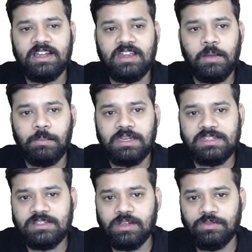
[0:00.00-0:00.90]
The
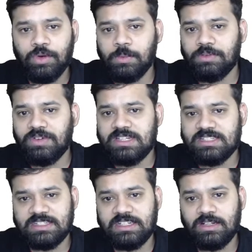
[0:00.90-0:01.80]
Ministry of Home Affairs
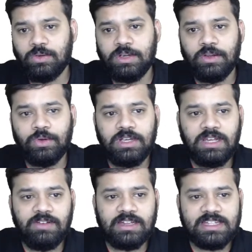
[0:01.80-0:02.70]
is included only
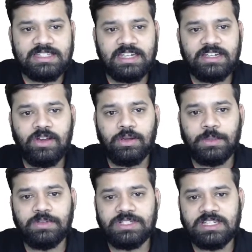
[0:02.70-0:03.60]
when the state
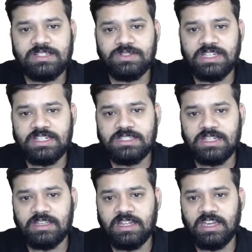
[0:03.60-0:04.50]
government wishes to change
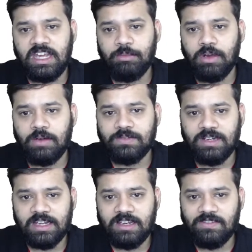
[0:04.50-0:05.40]
the name of a
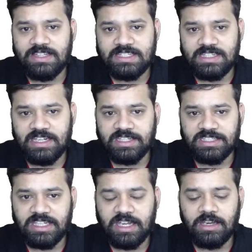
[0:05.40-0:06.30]
railway
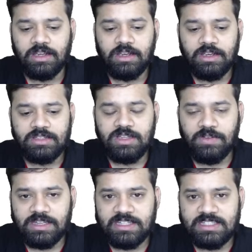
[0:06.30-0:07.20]
station. So
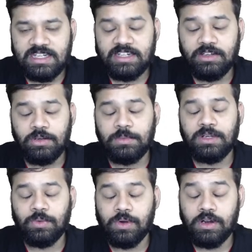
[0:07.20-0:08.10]
when the state government
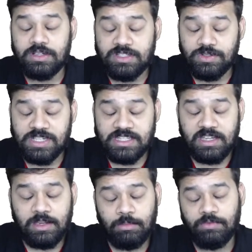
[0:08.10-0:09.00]
wants to change the
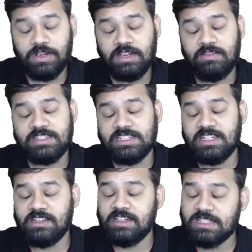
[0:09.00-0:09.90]
name of a railway
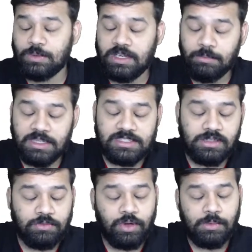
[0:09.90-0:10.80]
station, that is when Ministry
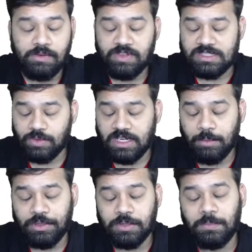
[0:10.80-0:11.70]
of Home Affairs will
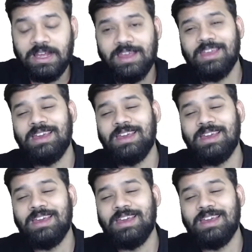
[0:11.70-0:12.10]
come into play.